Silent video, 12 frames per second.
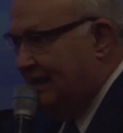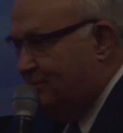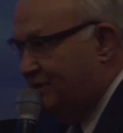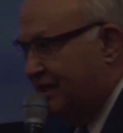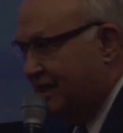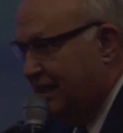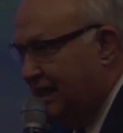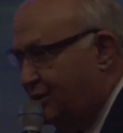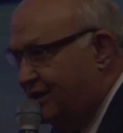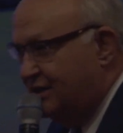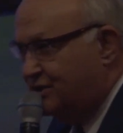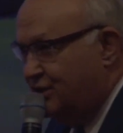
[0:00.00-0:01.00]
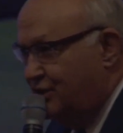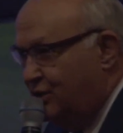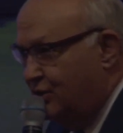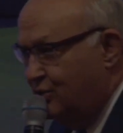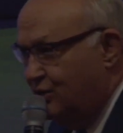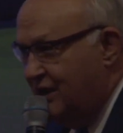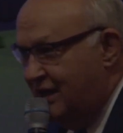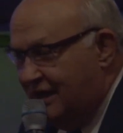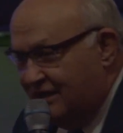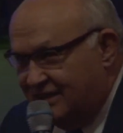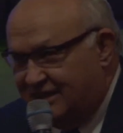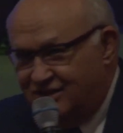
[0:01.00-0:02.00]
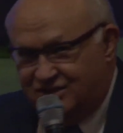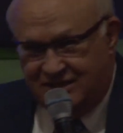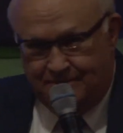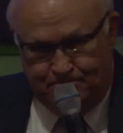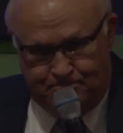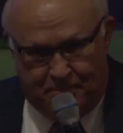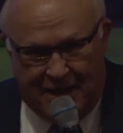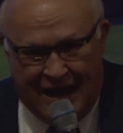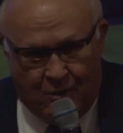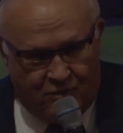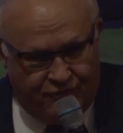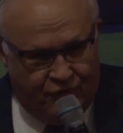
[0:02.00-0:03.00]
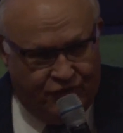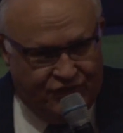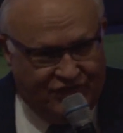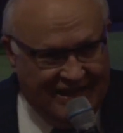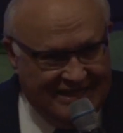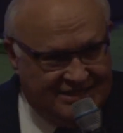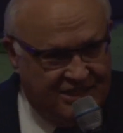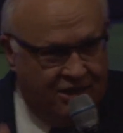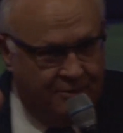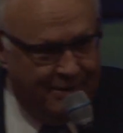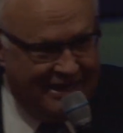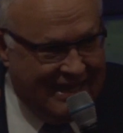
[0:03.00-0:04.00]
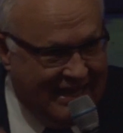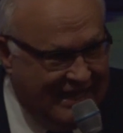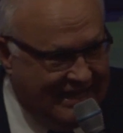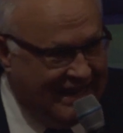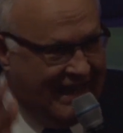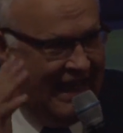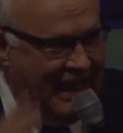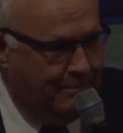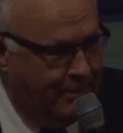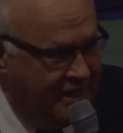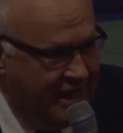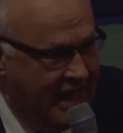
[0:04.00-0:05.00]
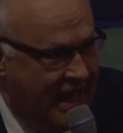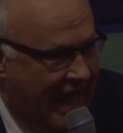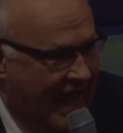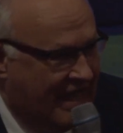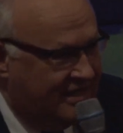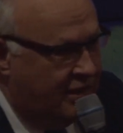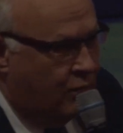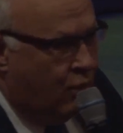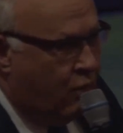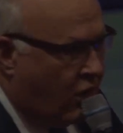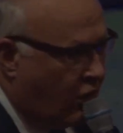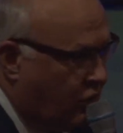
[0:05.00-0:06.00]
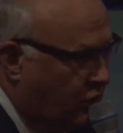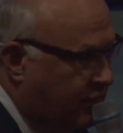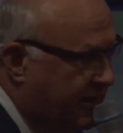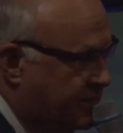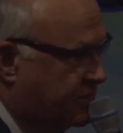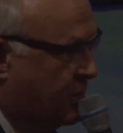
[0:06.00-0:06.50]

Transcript: am declaring to you that there's some powerful things that are beginning to happen, and the world is